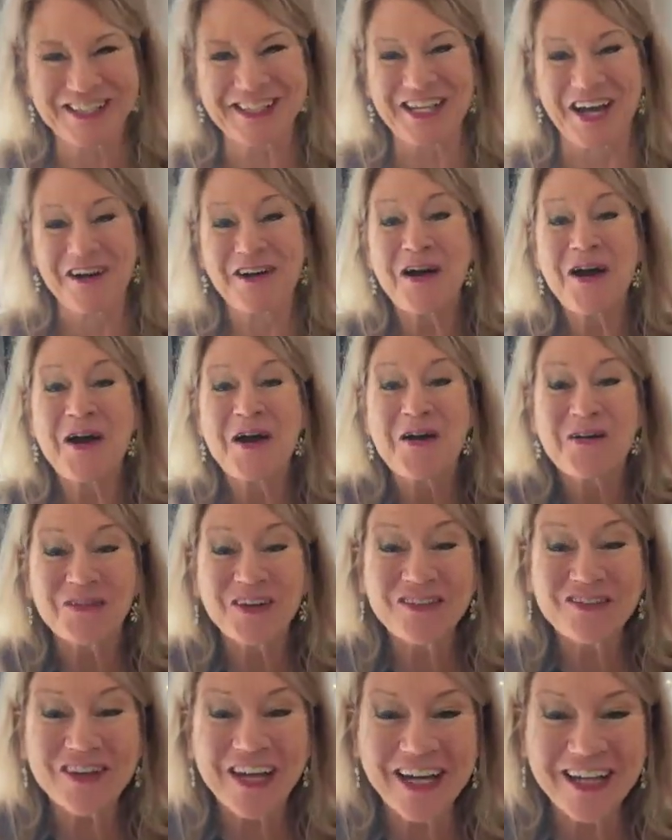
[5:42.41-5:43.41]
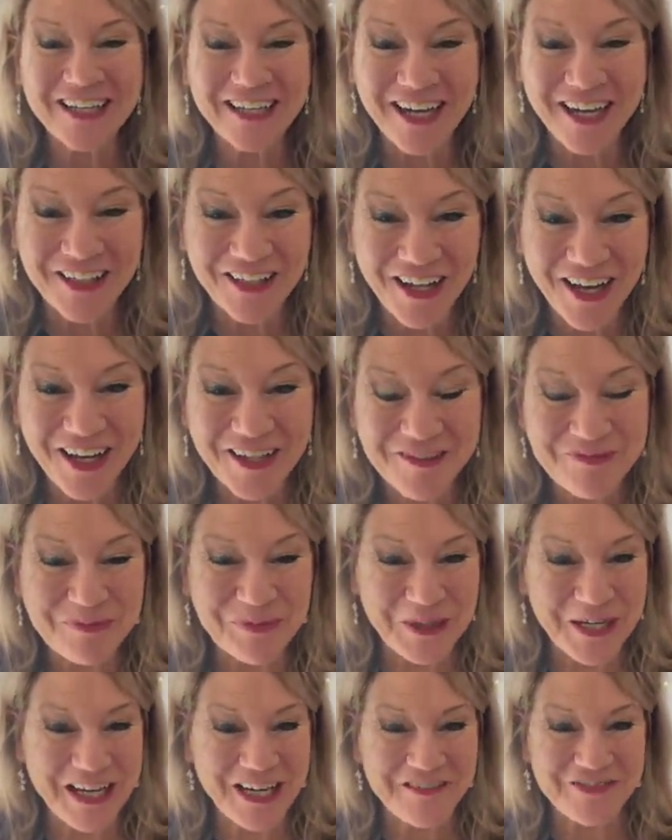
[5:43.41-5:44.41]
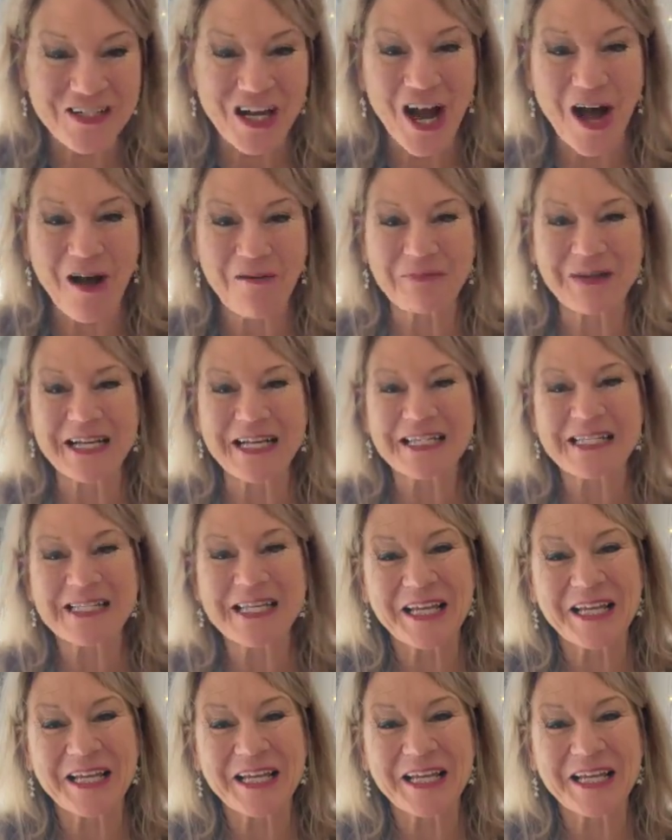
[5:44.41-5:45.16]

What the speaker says: So we've got a lot of brave topics.